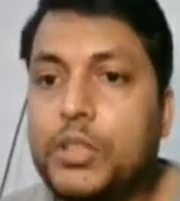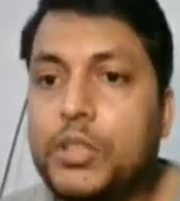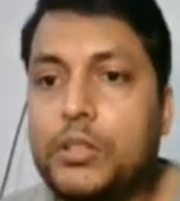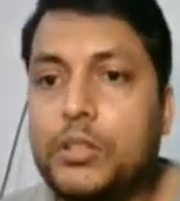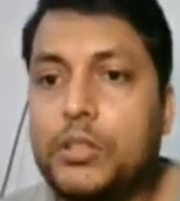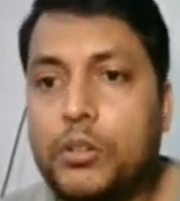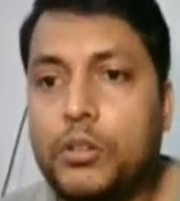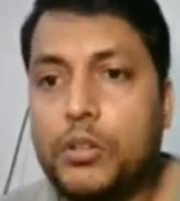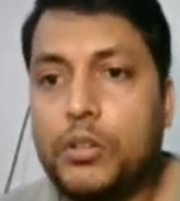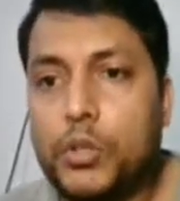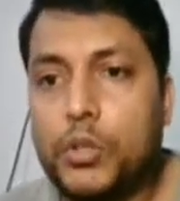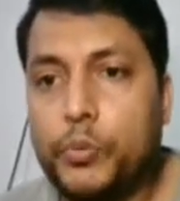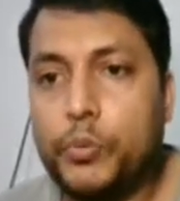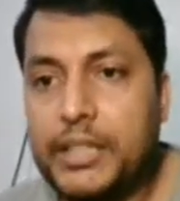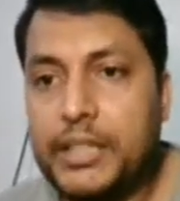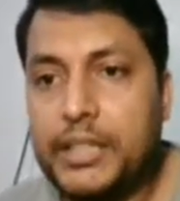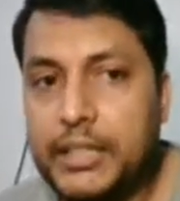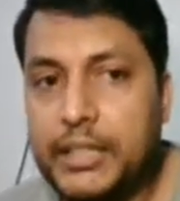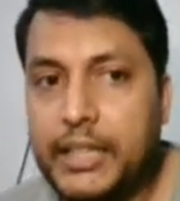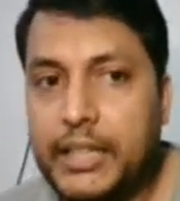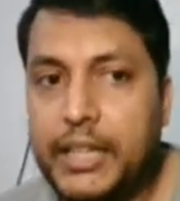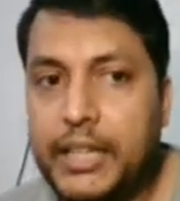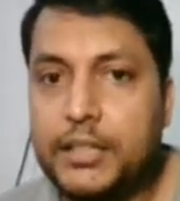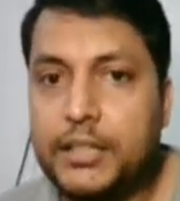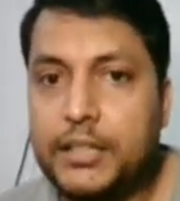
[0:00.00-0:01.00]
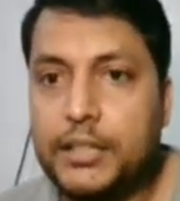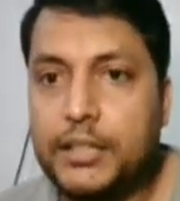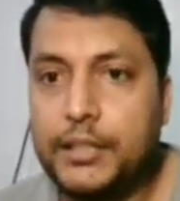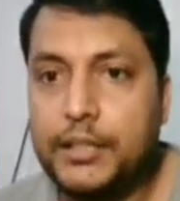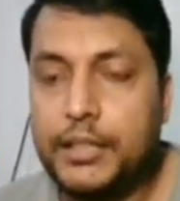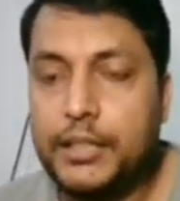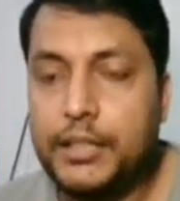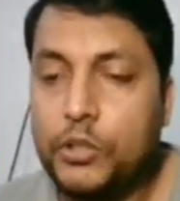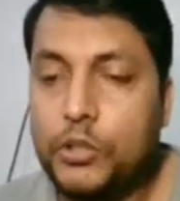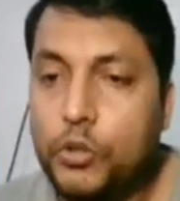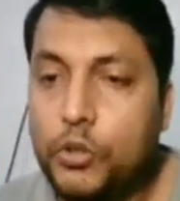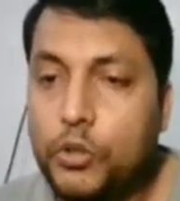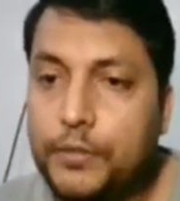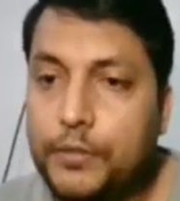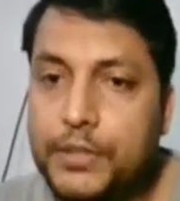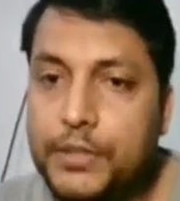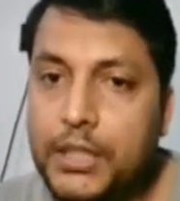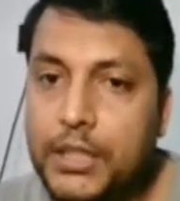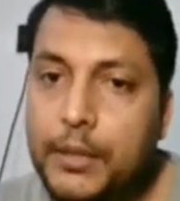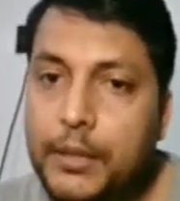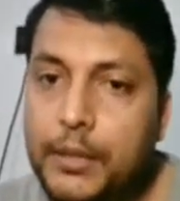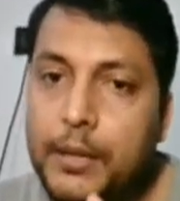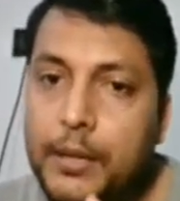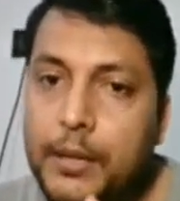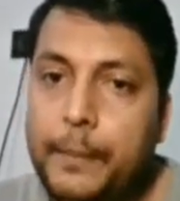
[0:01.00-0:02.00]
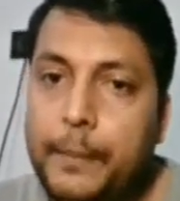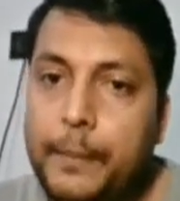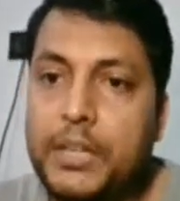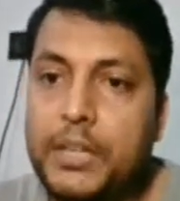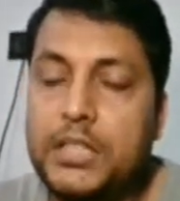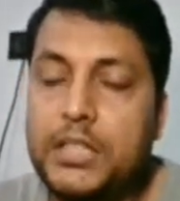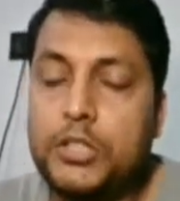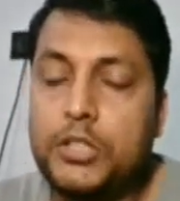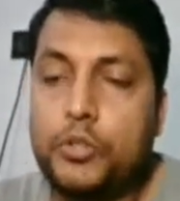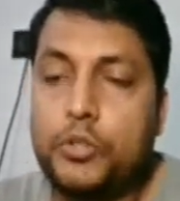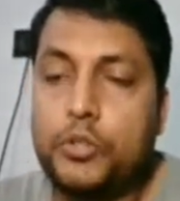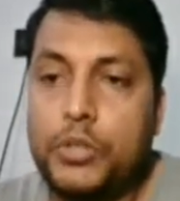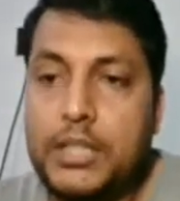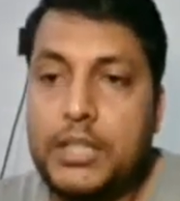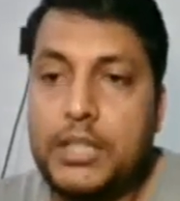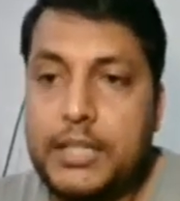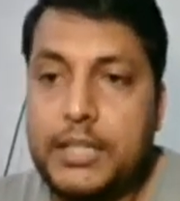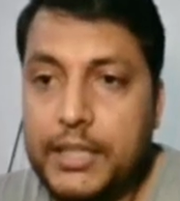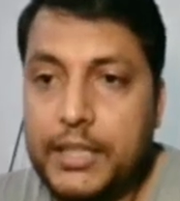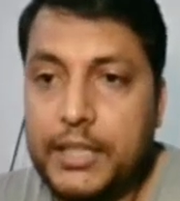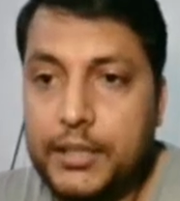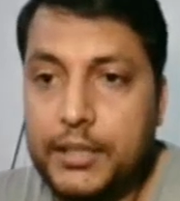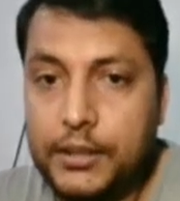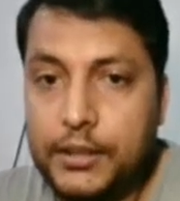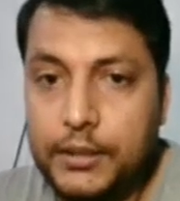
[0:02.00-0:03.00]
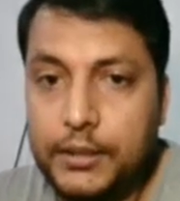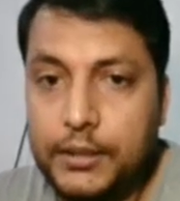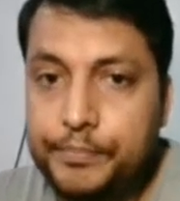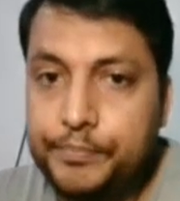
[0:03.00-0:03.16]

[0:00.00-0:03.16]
or 28th day of the menstrual cycle.